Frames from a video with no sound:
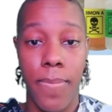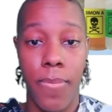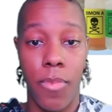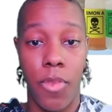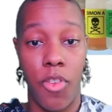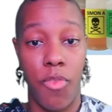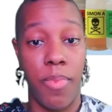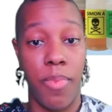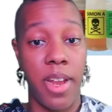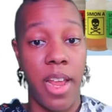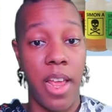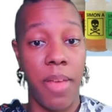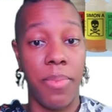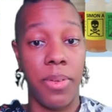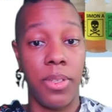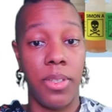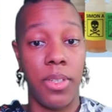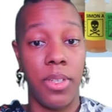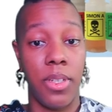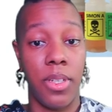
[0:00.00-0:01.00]
You've been
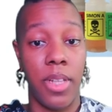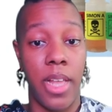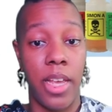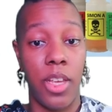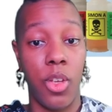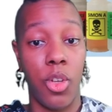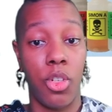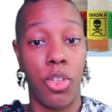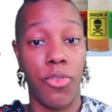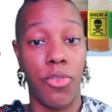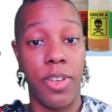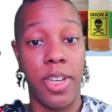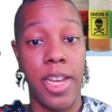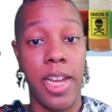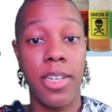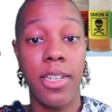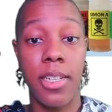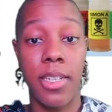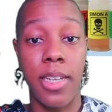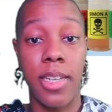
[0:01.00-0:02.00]
able to use a
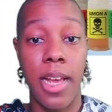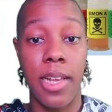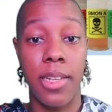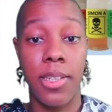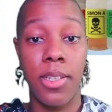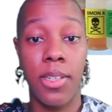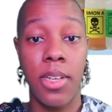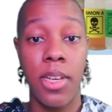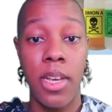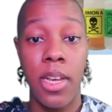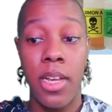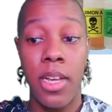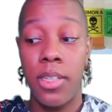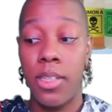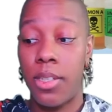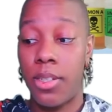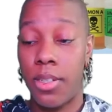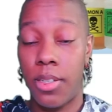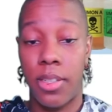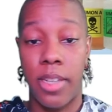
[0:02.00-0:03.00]
reagent test
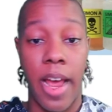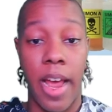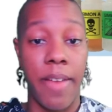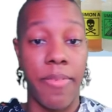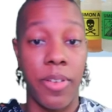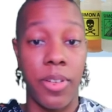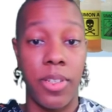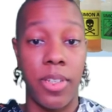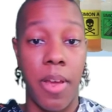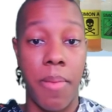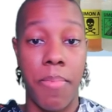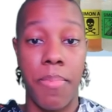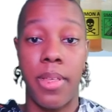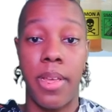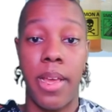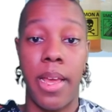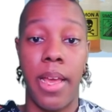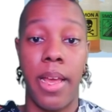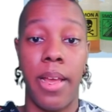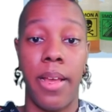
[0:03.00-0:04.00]
to decipher
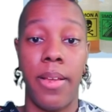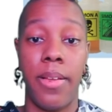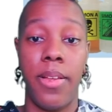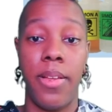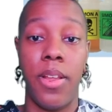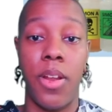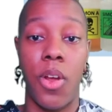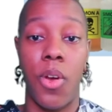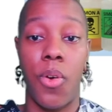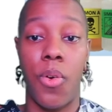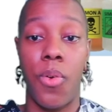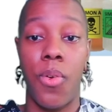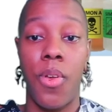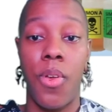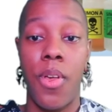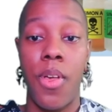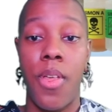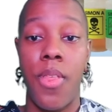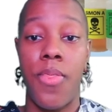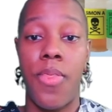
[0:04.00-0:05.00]
something,
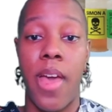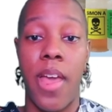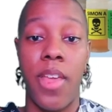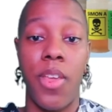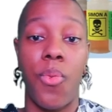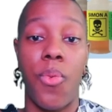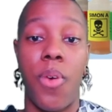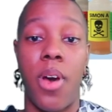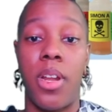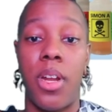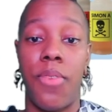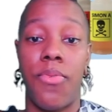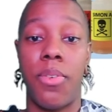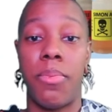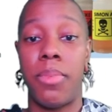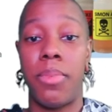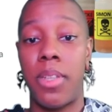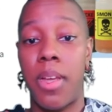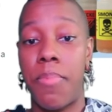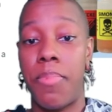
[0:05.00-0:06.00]
that you wanted
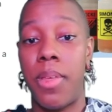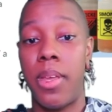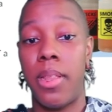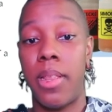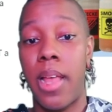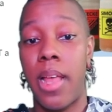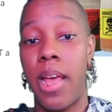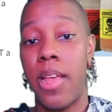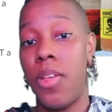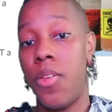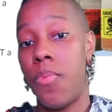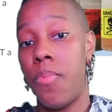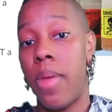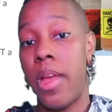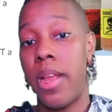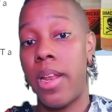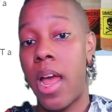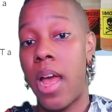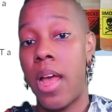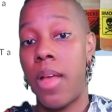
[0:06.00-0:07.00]
from something that you
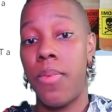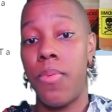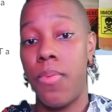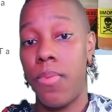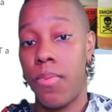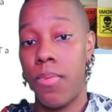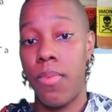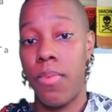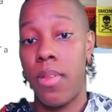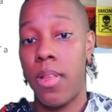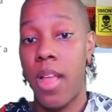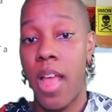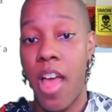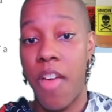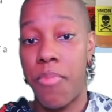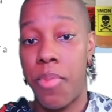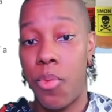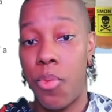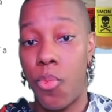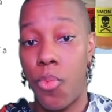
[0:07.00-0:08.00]
may not
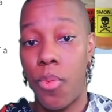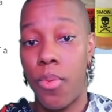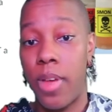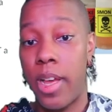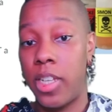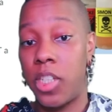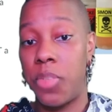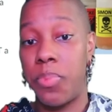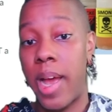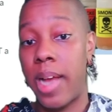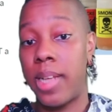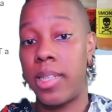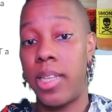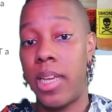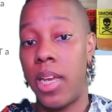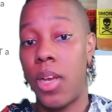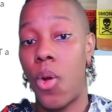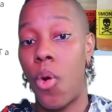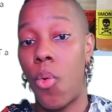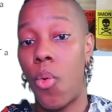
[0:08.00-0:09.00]
have been
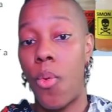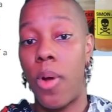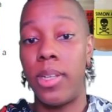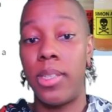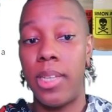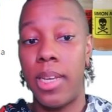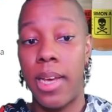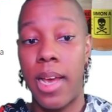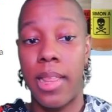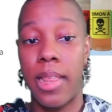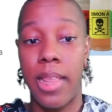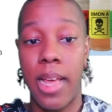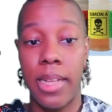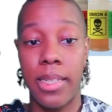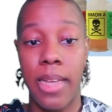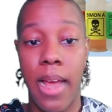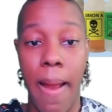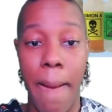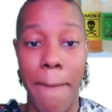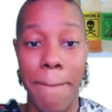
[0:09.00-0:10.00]
expecting or wanting at
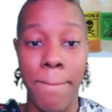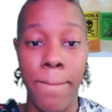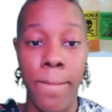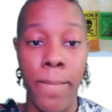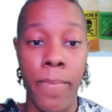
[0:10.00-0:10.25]
that time.